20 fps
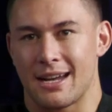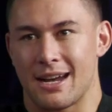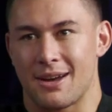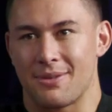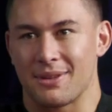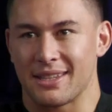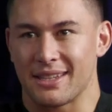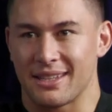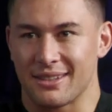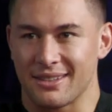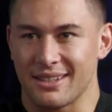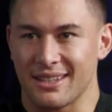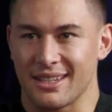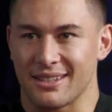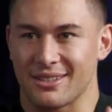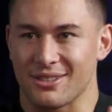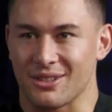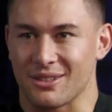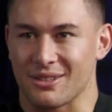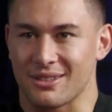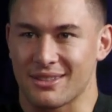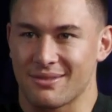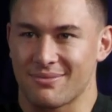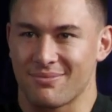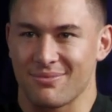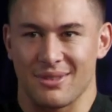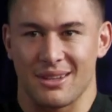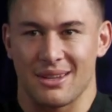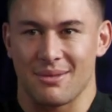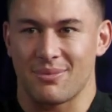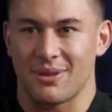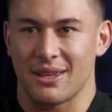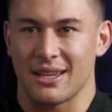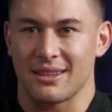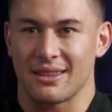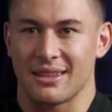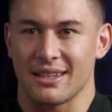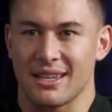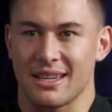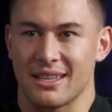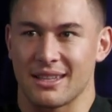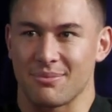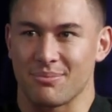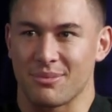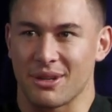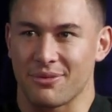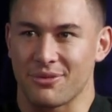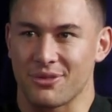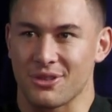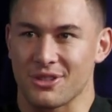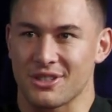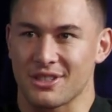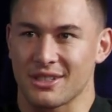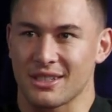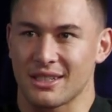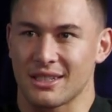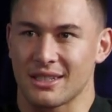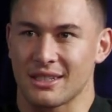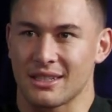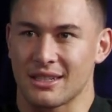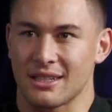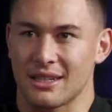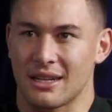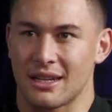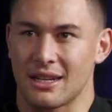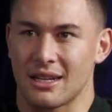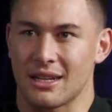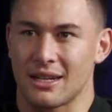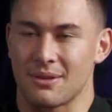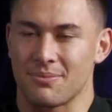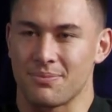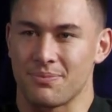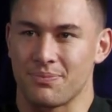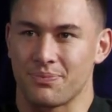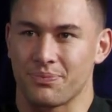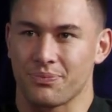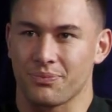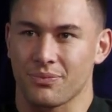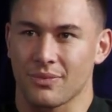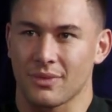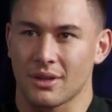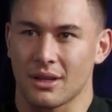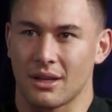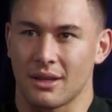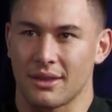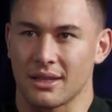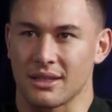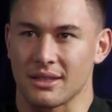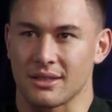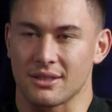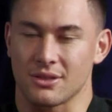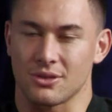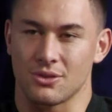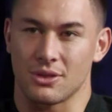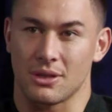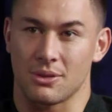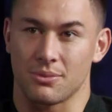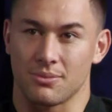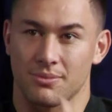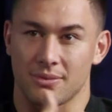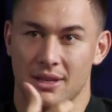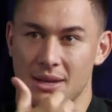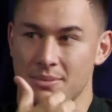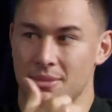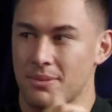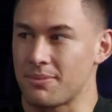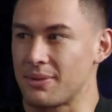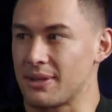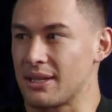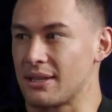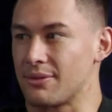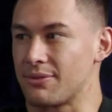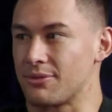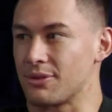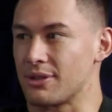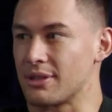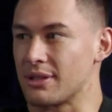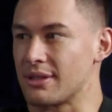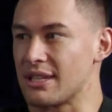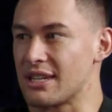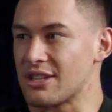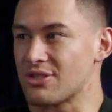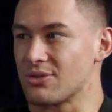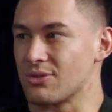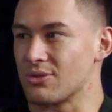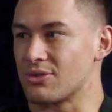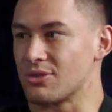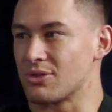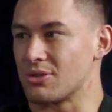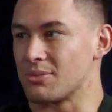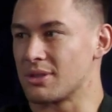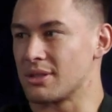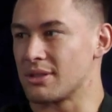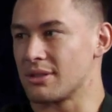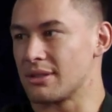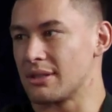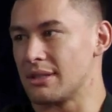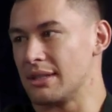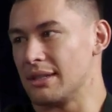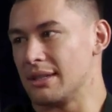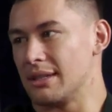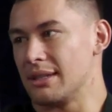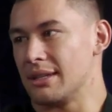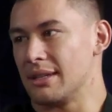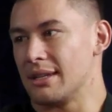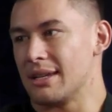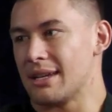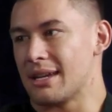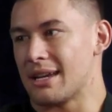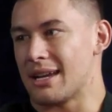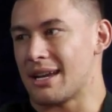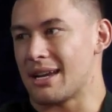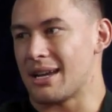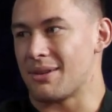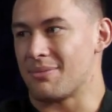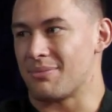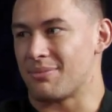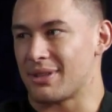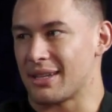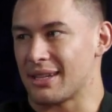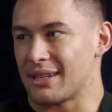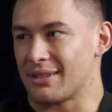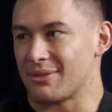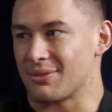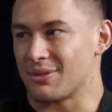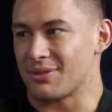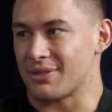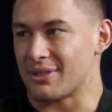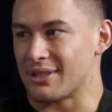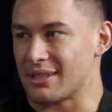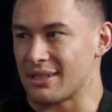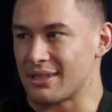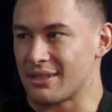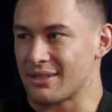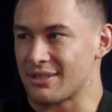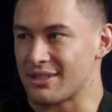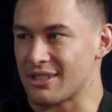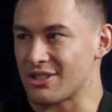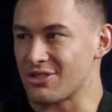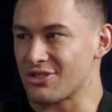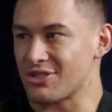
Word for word: Um, and then yeah, so I played there. Then my first year, um, I think at school, I came up here for the national tournament, right? Um, playing with the